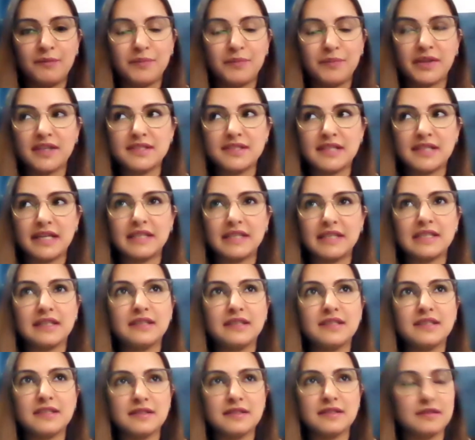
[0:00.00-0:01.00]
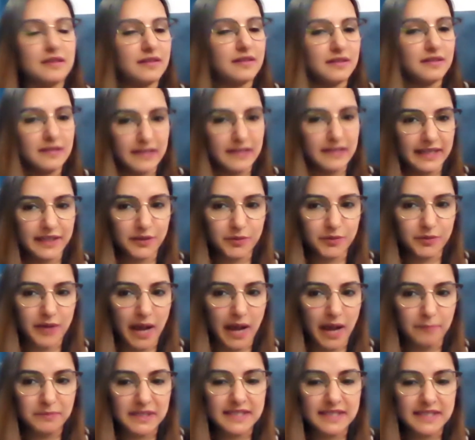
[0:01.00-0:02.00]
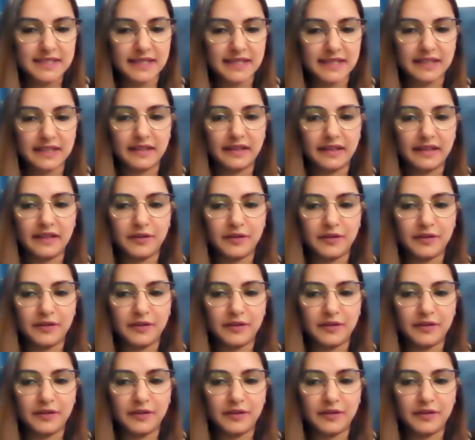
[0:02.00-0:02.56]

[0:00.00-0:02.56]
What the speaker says: because it's like you aptly said,